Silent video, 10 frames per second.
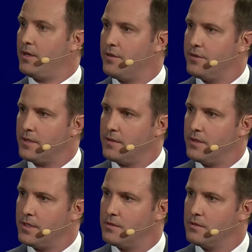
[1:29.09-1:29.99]
I think
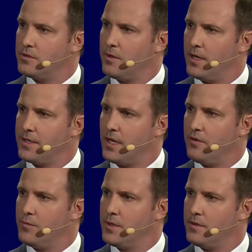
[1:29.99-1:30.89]
the Israeli
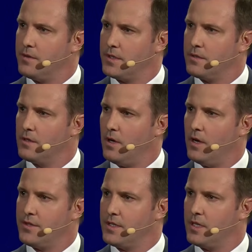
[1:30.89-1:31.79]
government and the
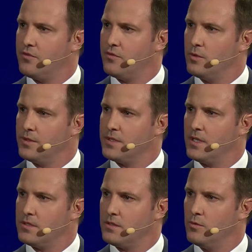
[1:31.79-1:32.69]
IDF will
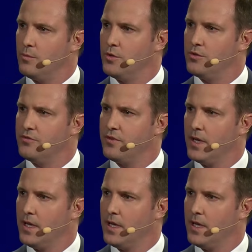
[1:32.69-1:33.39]
intend to remove